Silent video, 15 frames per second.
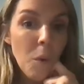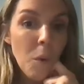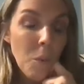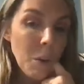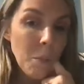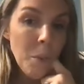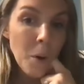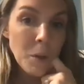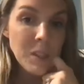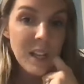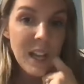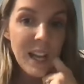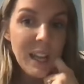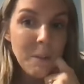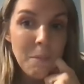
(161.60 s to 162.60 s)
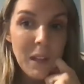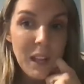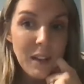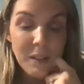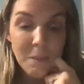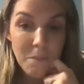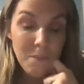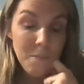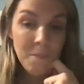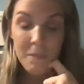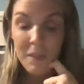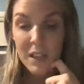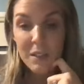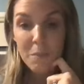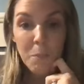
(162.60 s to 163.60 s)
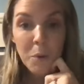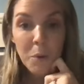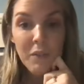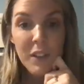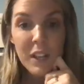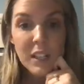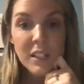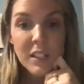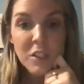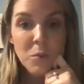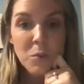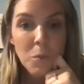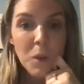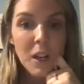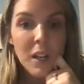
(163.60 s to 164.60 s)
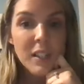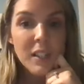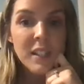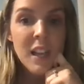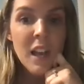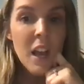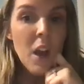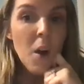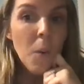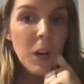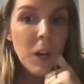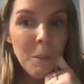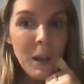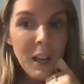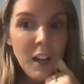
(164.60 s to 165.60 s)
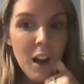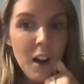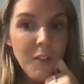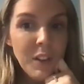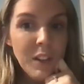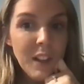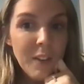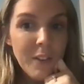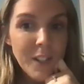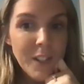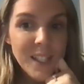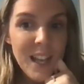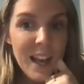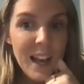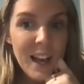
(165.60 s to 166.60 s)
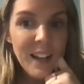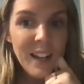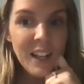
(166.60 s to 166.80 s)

one post that I had made in previous was, where are my coffee lovers at?